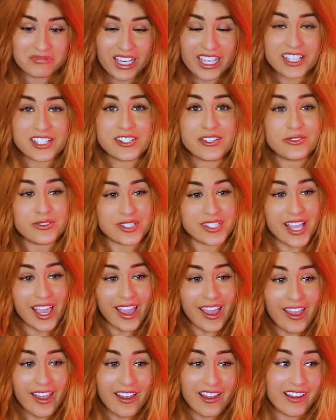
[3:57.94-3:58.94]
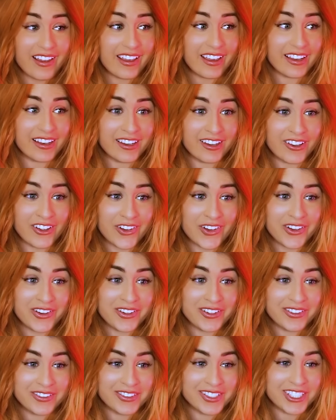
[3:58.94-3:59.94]
It's so sad.
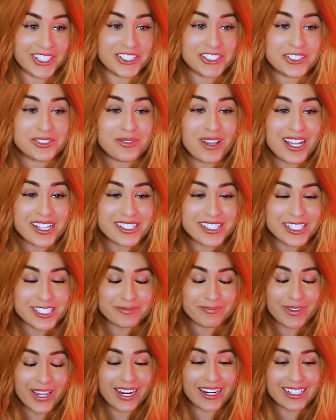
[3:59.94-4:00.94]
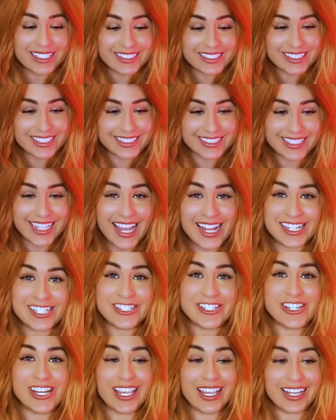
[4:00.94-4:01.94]
He just wants his parents'
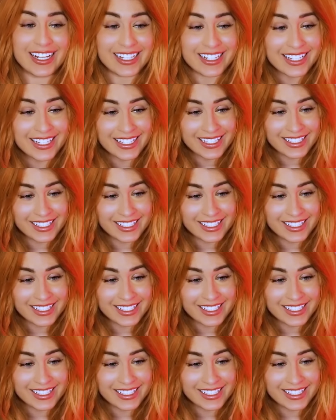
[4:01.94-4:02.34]
attention.